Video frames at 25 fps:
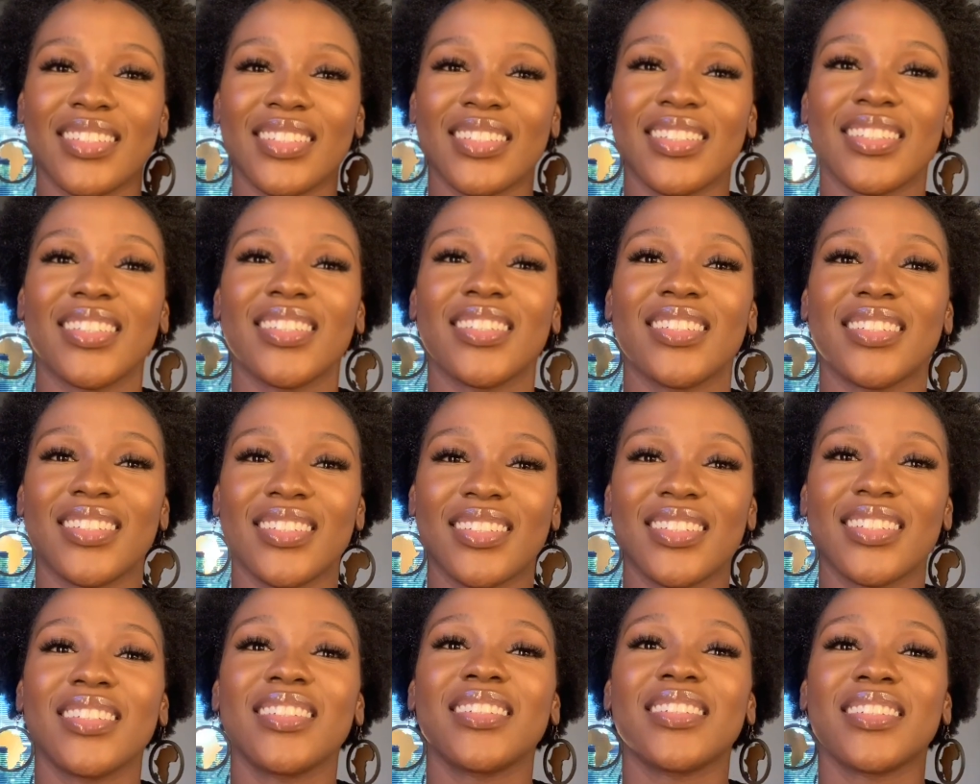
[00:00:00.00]
like
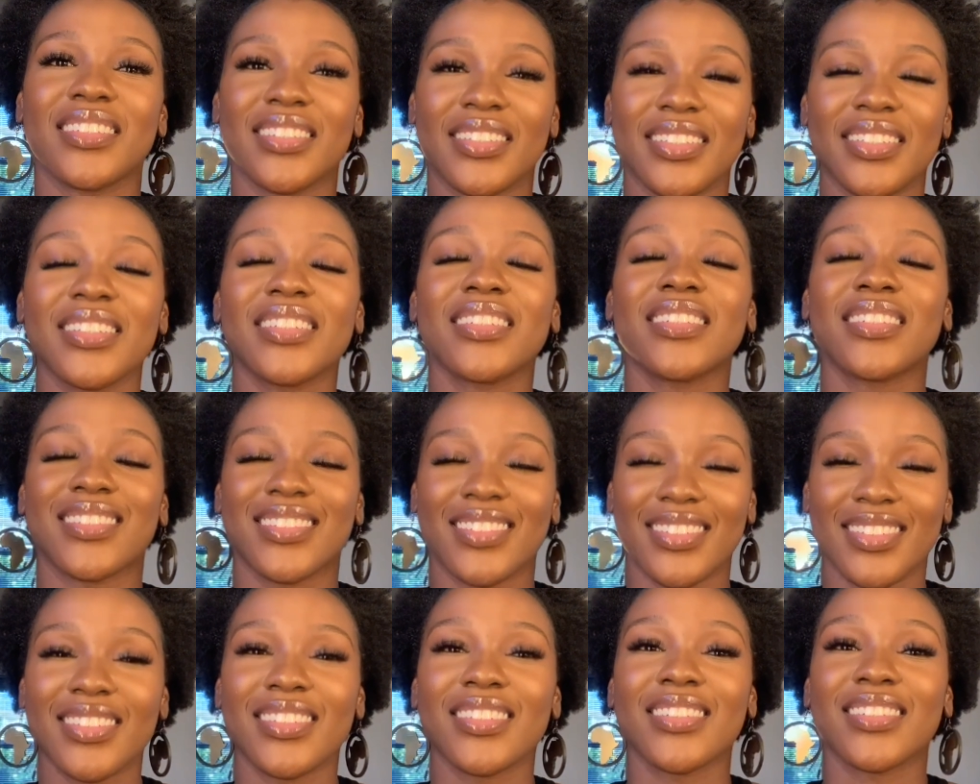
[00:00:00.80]
the
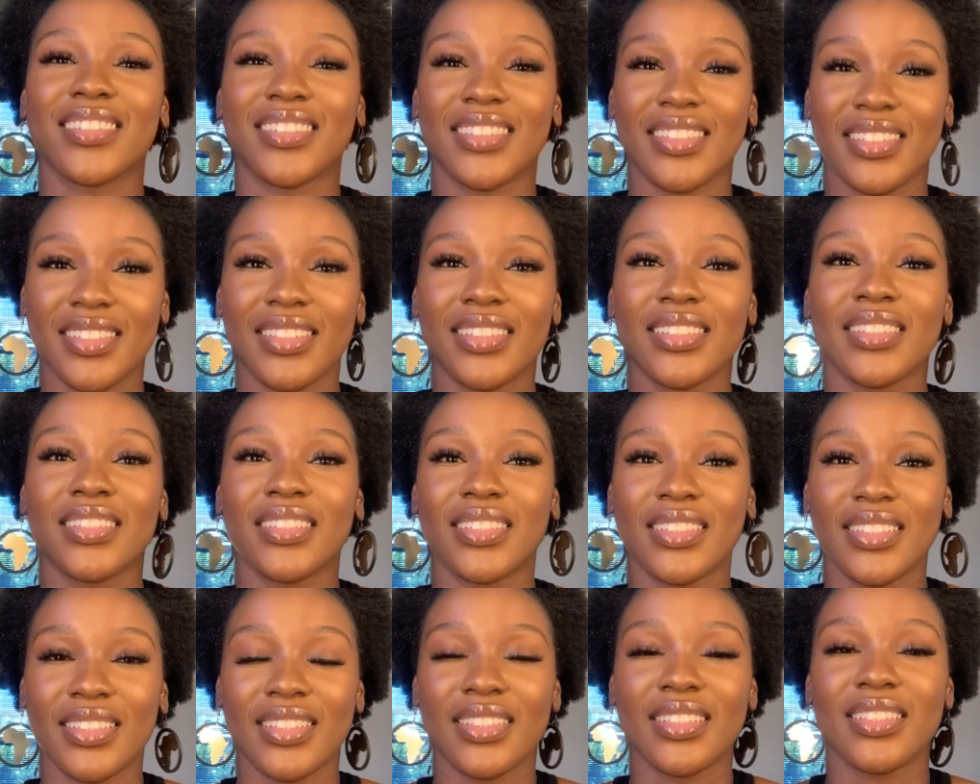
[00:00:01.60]
lifespan of
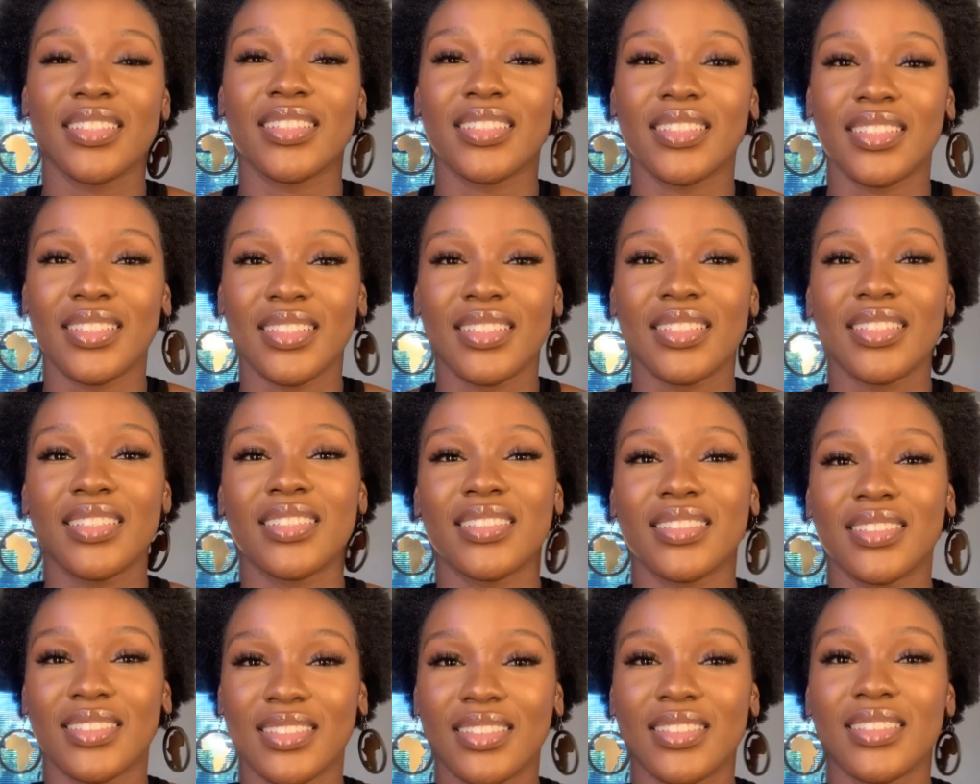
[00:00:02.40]
people who live that
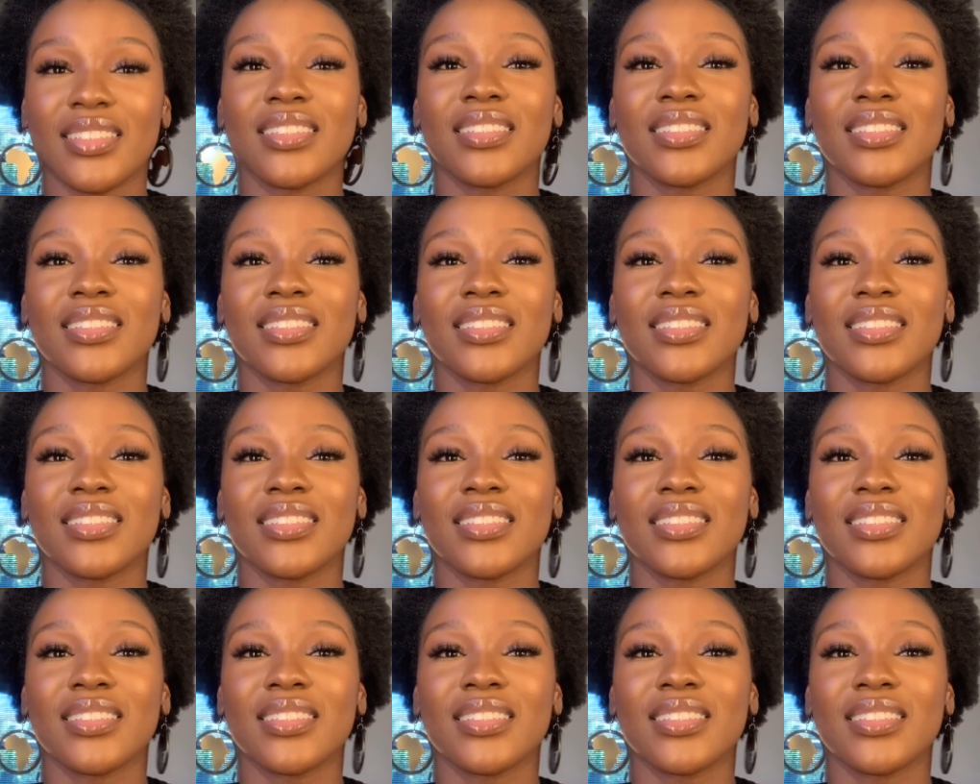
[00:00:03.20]
way